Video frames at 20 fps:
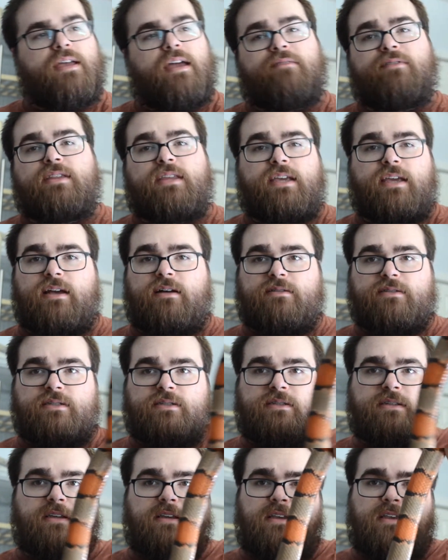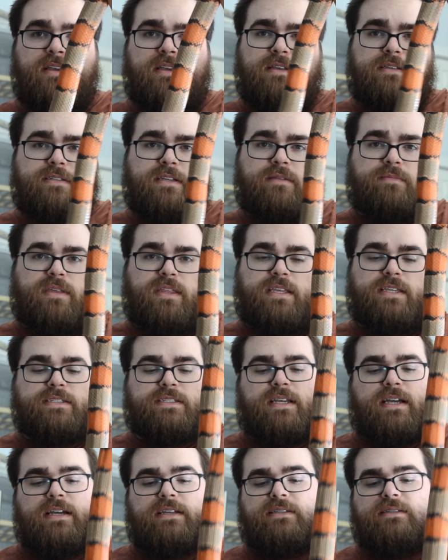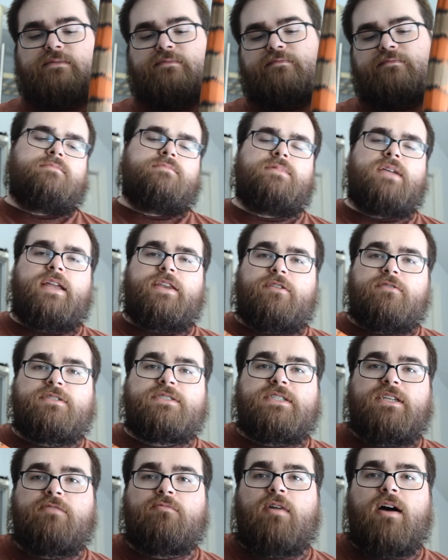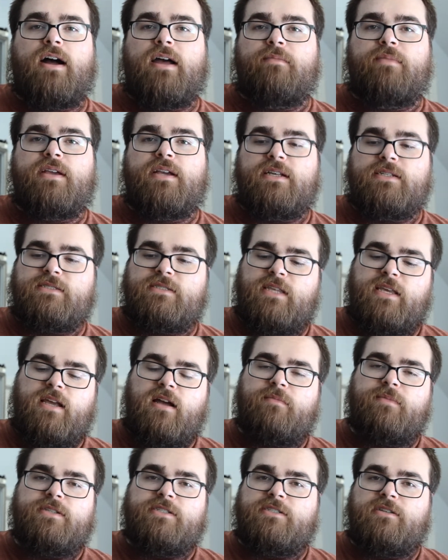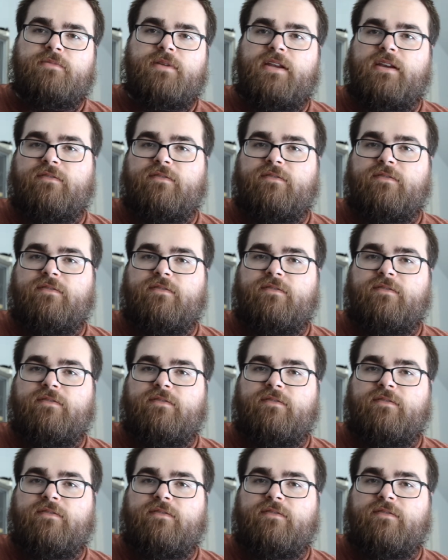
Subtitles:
Everything else, it's gonna be these guys, and you'll see why, because they come in so many